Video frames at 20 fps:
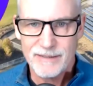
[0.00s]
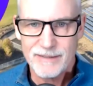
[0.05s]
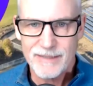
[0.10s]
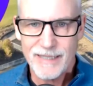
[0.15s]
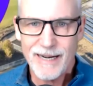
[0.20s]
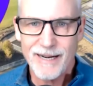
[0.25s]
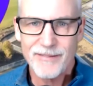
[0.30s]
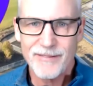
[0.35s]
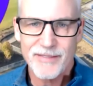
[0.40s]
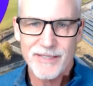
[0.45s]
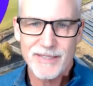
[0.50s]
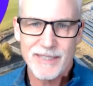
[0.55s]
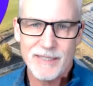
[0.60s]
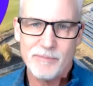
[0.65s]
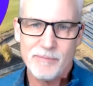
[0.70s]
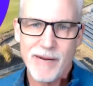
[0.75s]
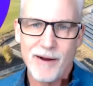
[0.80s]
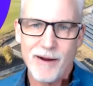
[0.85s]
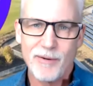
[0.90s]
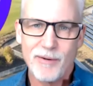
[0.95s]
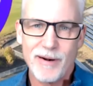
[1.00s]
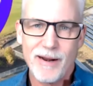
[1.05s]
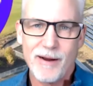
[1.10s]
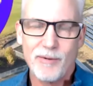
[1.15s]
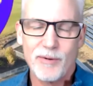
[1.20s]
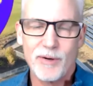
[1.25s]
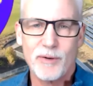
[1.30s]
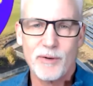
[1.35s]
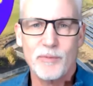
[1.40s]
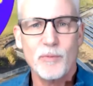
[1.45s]
Today on the Clean Power
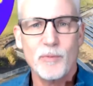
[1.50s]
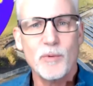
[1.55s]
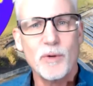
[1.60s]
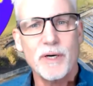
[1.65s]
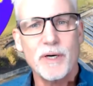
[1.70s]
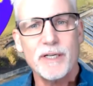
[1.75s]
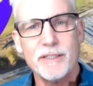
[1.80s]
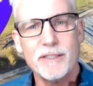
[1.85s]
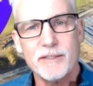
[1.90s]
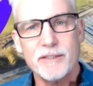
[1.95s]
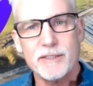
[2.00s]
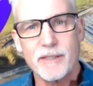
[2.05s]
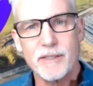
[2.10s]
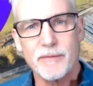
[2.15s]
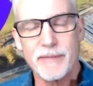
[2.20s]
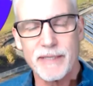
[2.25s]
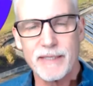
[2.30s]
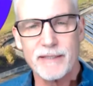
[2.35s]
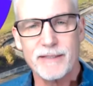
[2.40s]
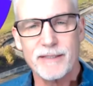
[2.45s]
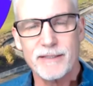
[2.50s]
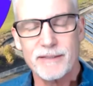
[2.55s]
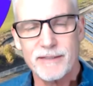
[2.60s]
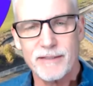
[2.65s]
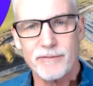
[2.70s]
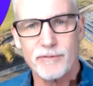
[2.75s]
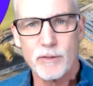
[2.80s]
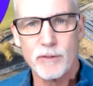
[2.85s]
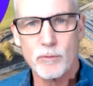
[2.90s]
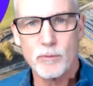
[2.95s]
Hour, we're going to do something a little
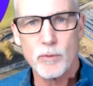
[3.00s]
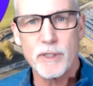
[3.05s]
different.